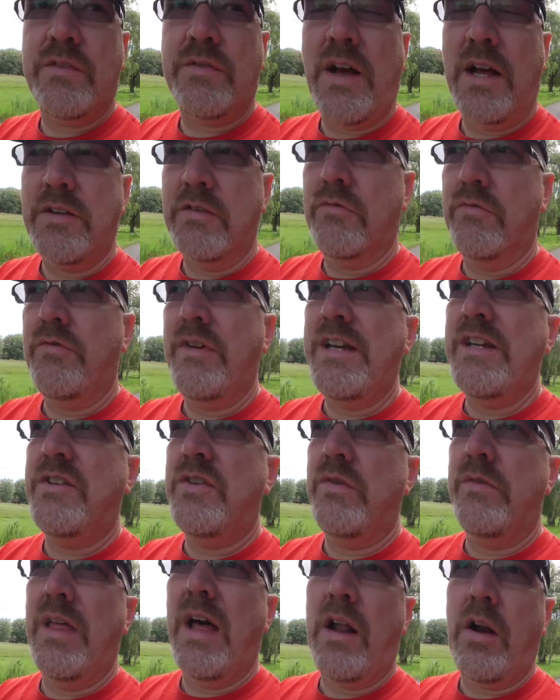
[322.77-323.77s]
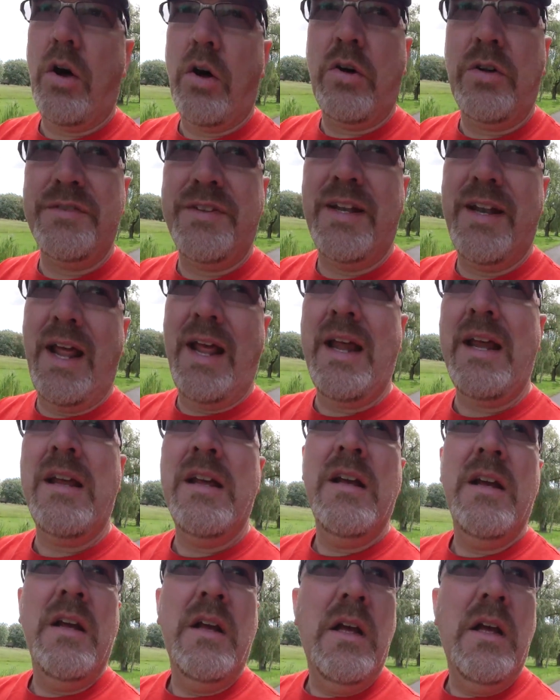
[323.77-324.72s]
So I had to redo that all today.